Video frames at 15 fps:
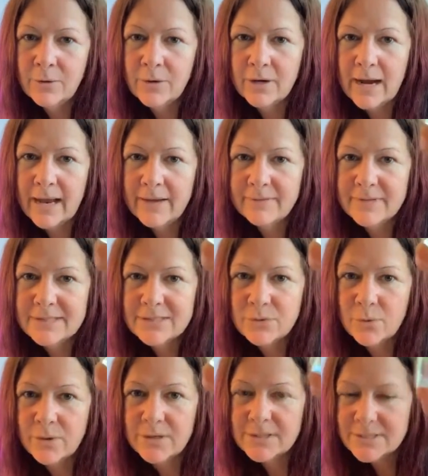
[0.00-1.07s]
or I have a
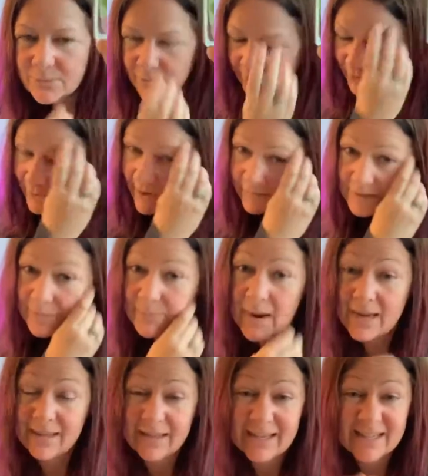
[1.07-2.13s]
source where you have to
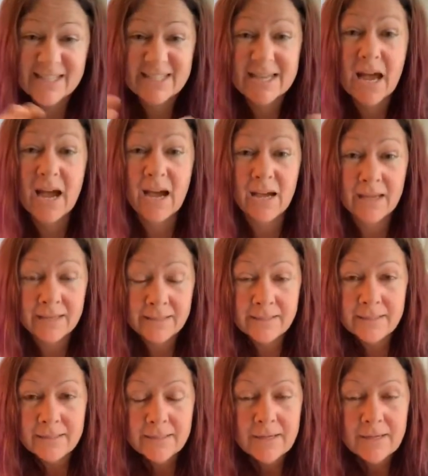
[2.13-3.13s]
buy like a ton,